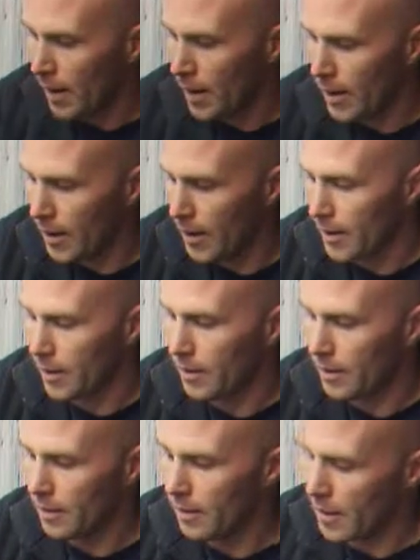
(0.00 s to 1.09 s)
I
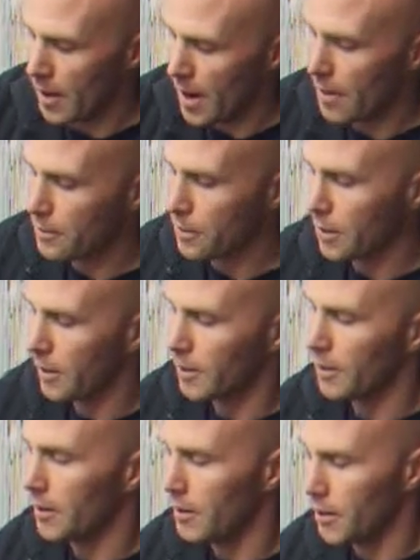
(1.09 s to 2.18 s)
have
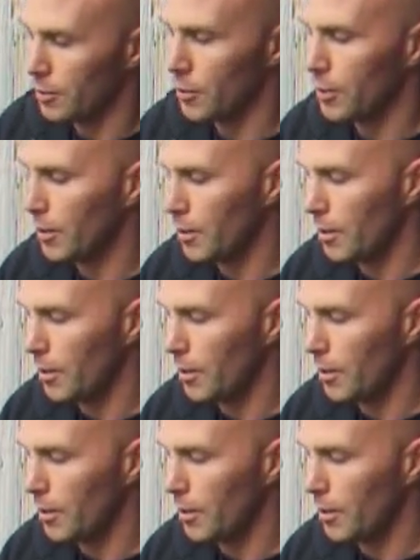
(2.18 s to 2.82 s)
selected a different